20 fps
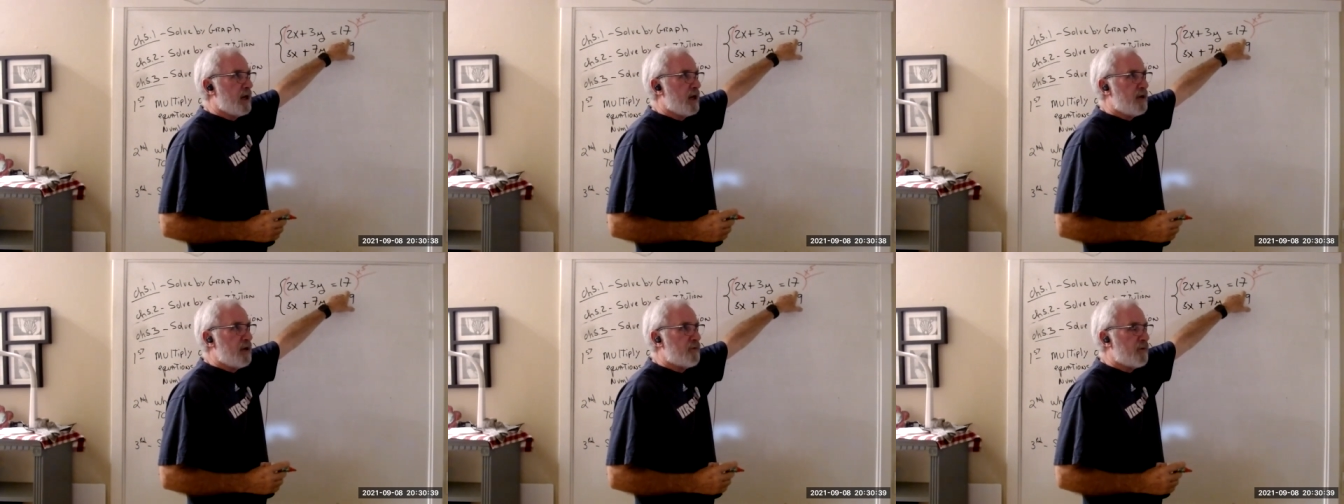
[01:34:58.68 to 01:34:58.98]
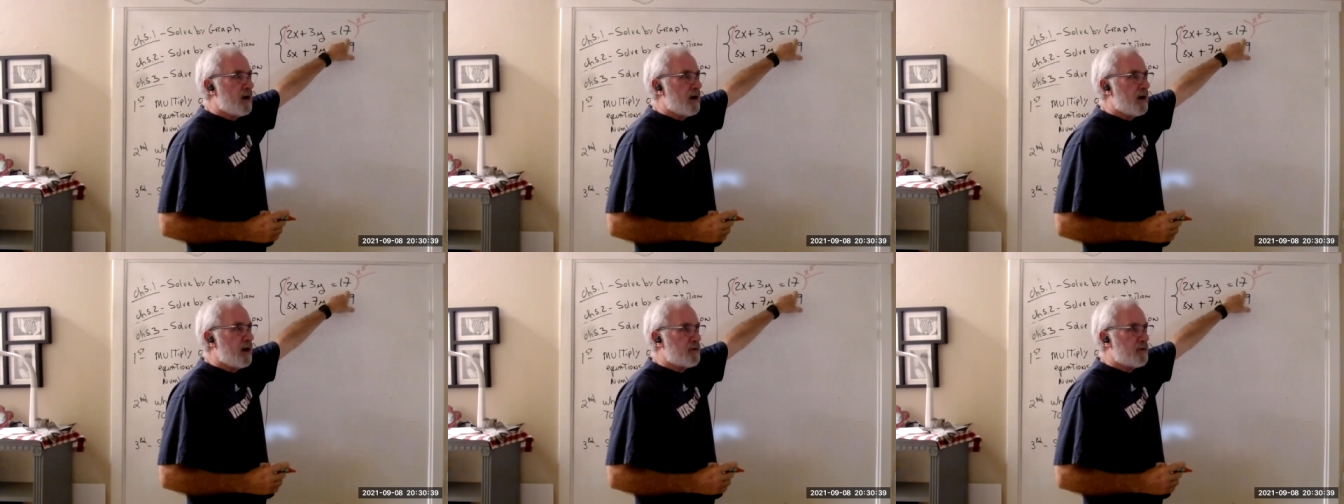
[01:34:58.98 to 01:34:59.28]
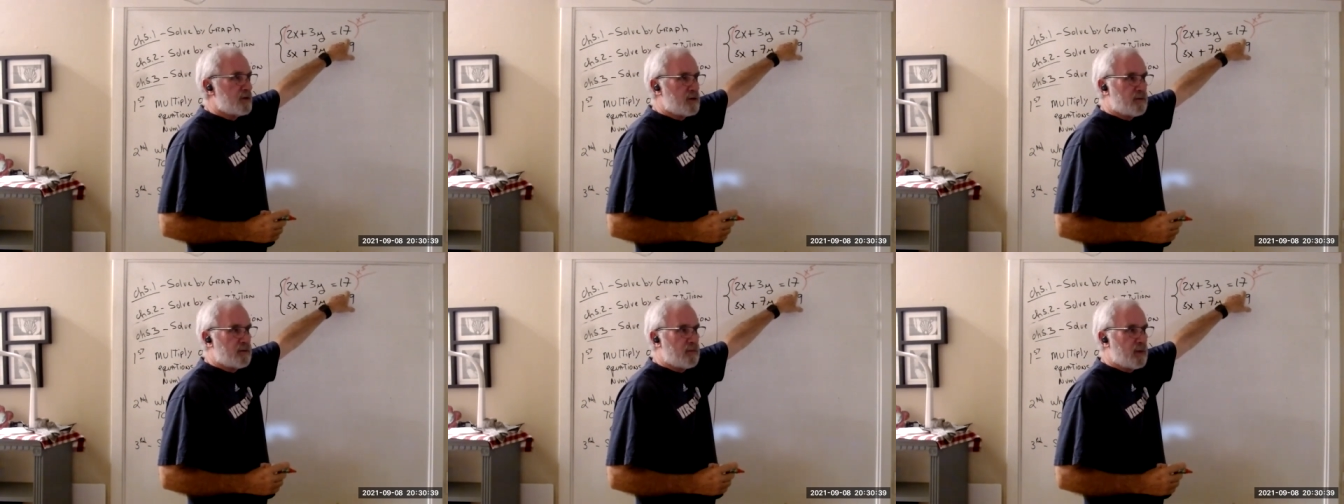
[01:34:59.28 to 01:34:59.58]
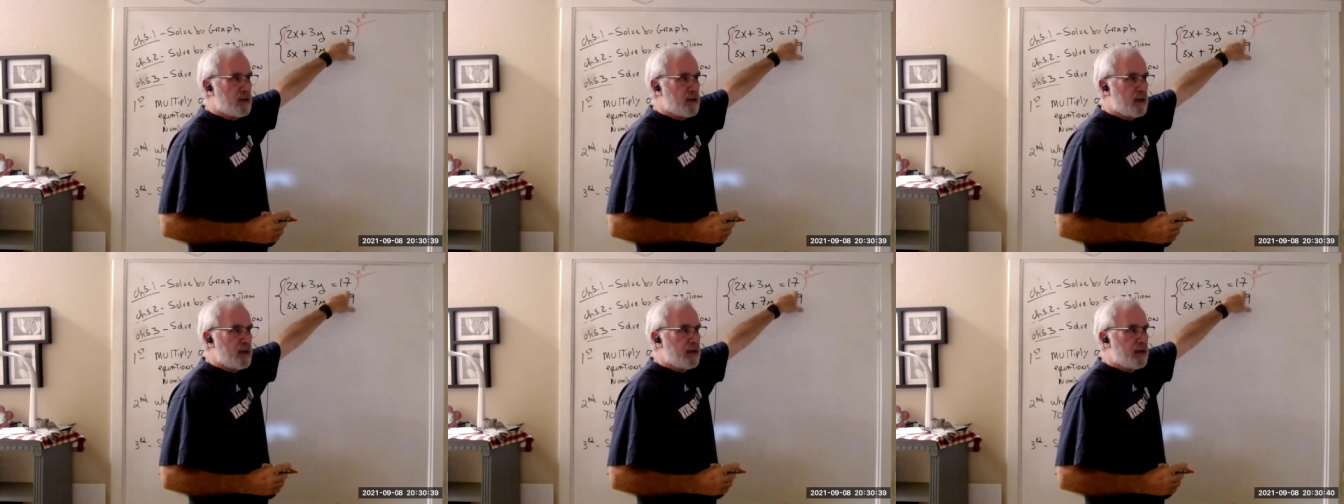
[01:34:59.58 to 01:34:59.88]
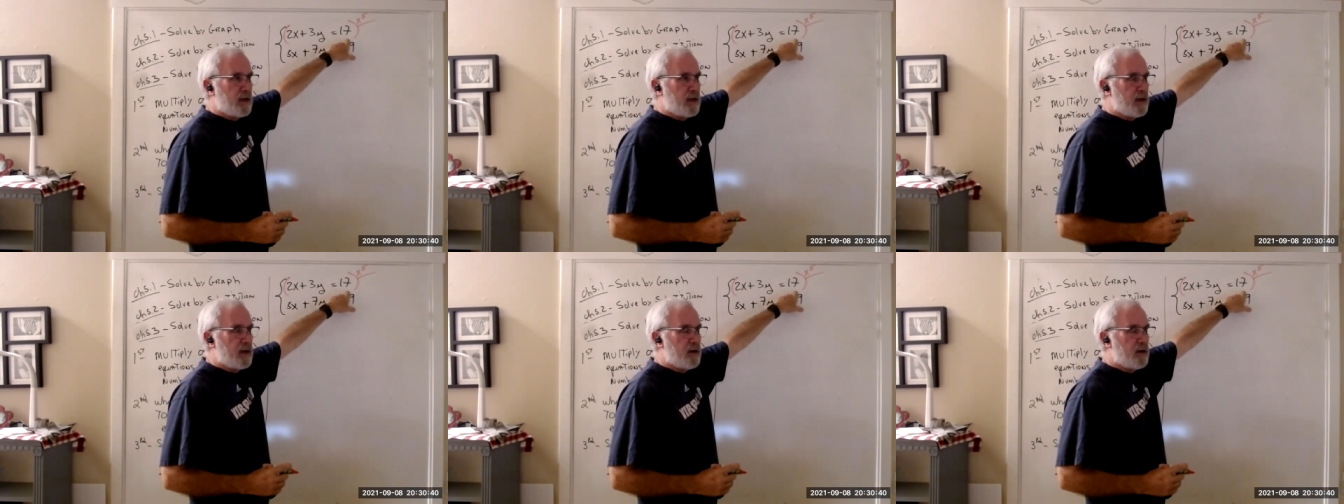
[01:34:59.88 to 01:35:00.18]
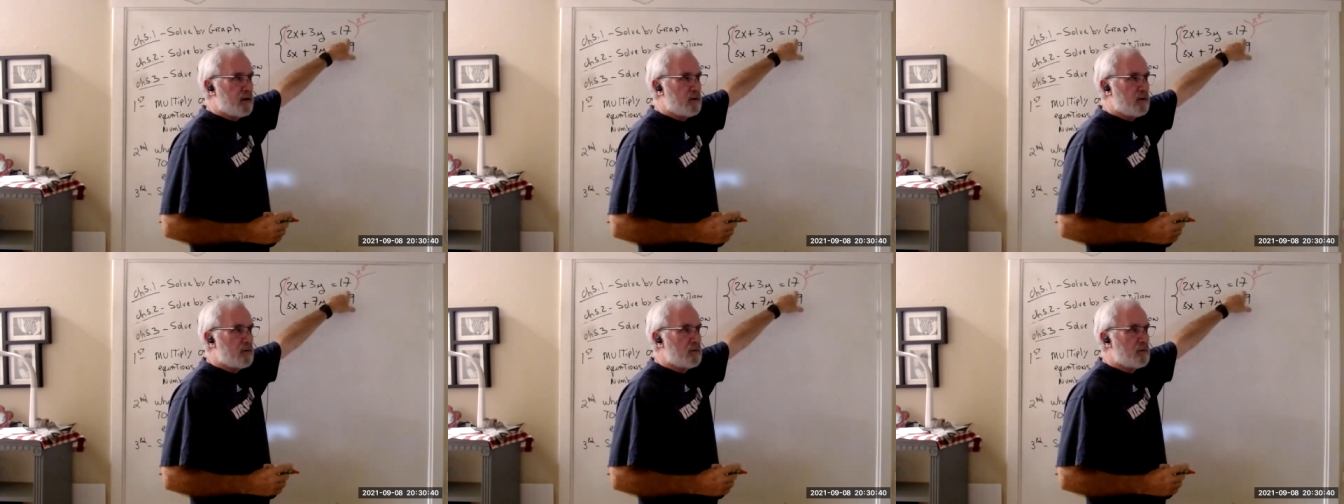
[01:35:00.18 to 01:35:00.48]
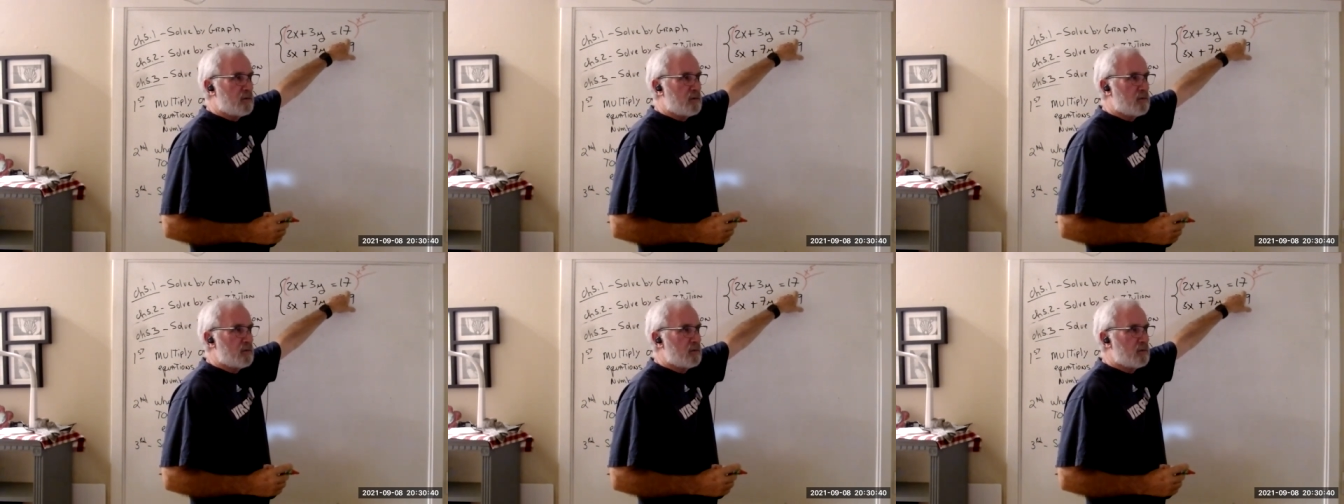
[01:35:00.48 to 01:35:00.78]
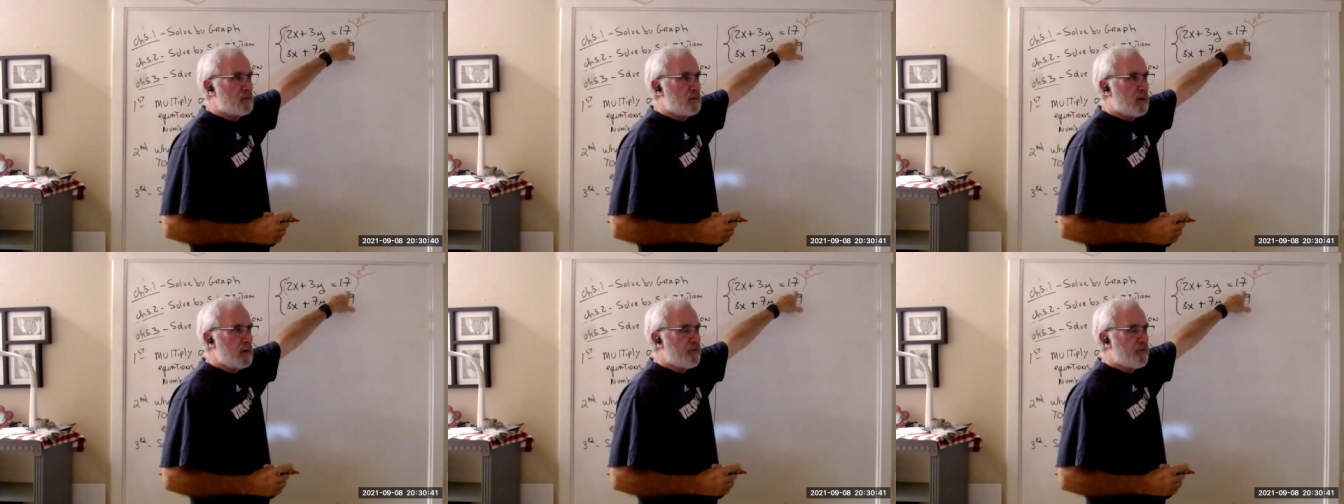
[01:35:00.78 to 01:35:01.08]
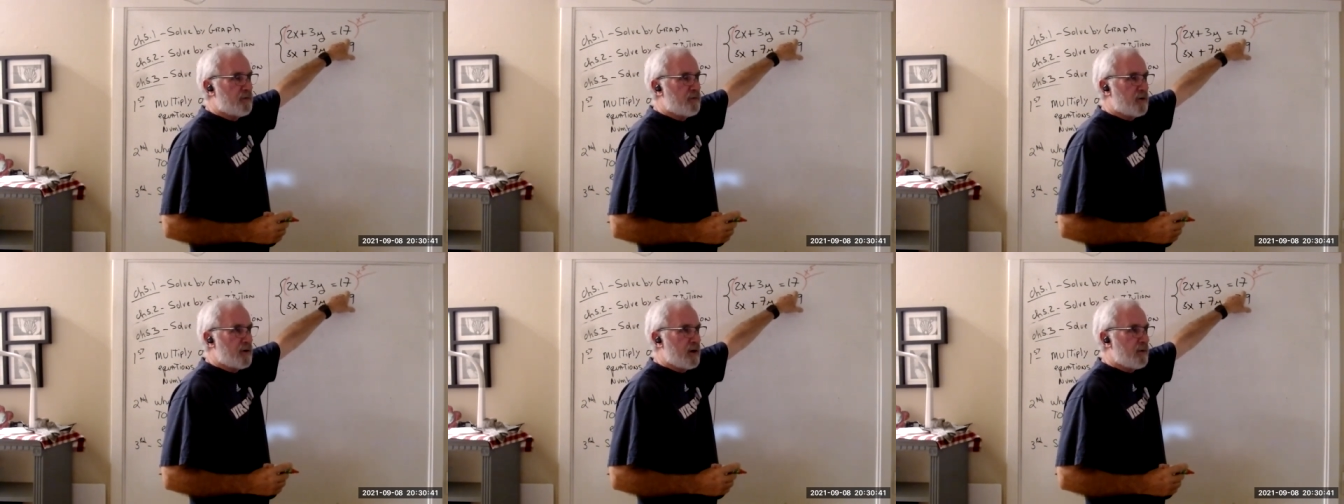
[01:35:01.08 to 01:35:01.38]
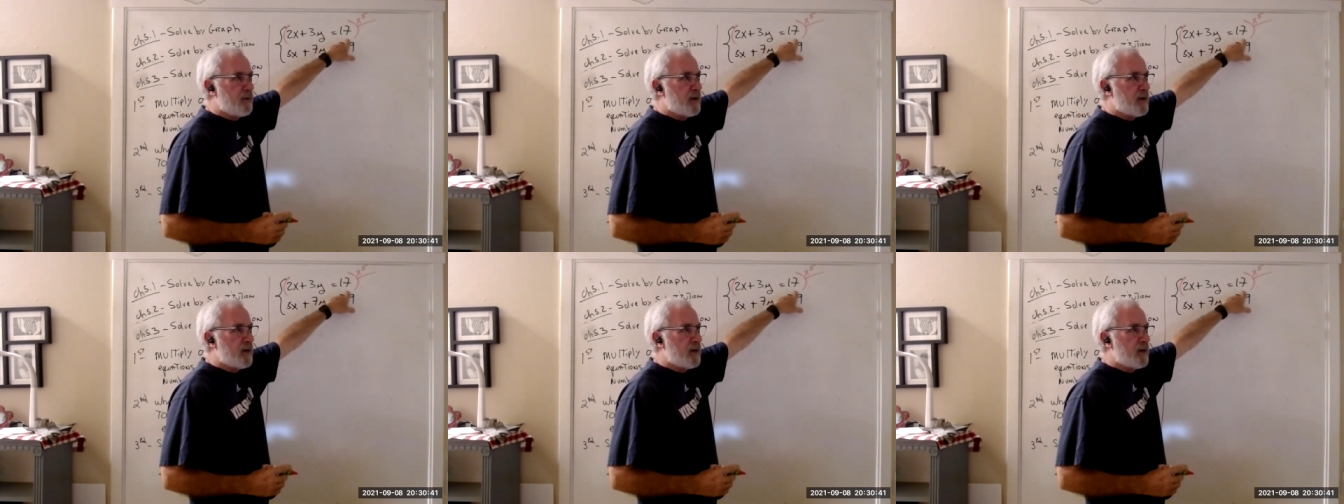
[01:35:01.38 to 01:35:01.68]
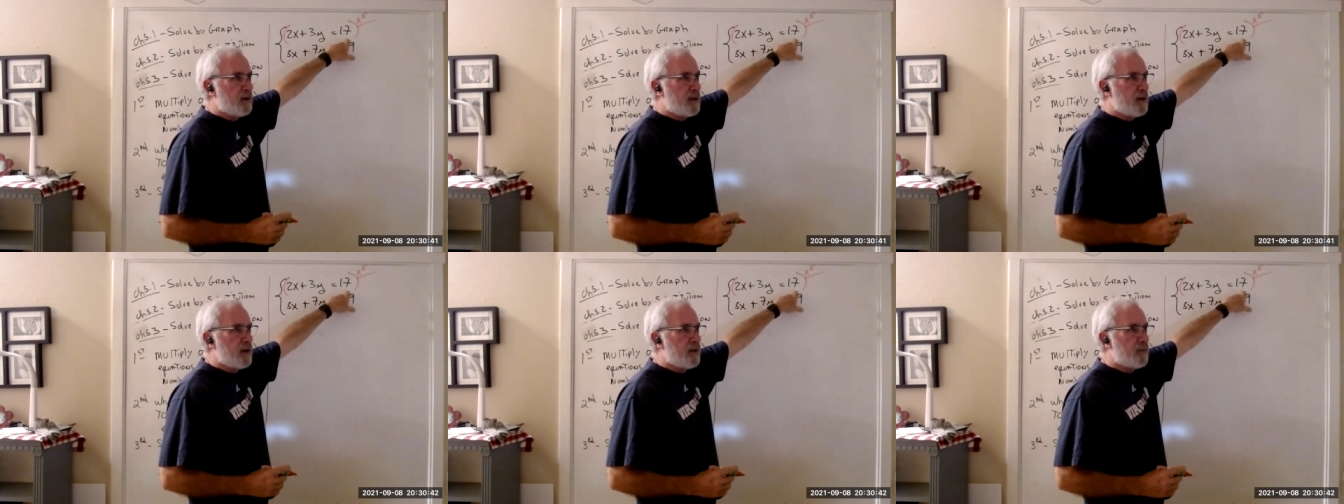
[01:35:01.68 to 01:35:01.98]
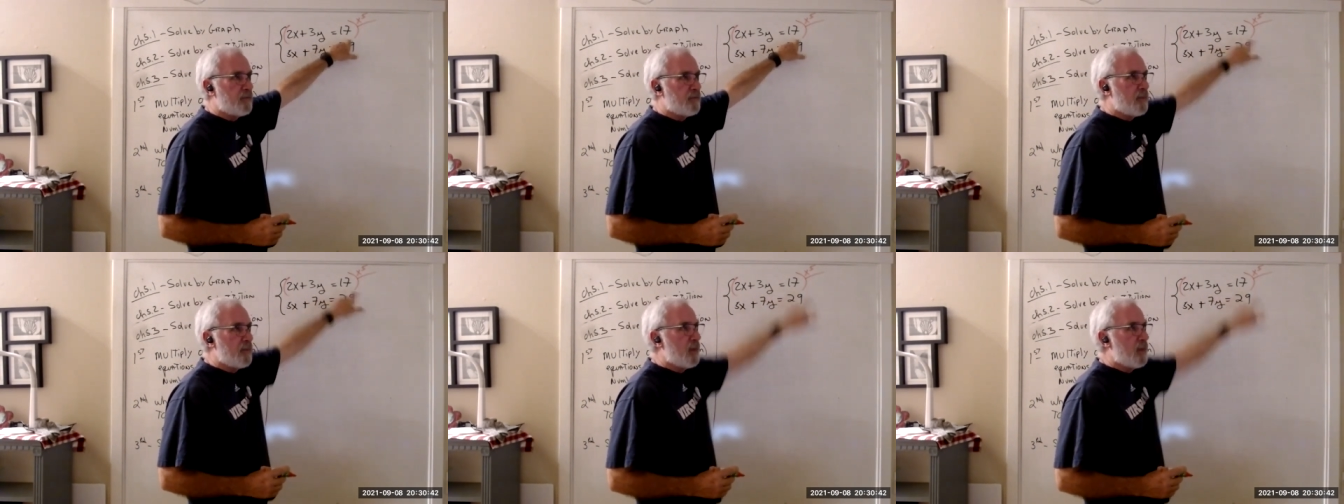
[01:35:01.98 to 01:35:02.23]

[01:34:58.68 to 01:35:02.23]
85 or something like that. I don't know. I'll figure that one out later.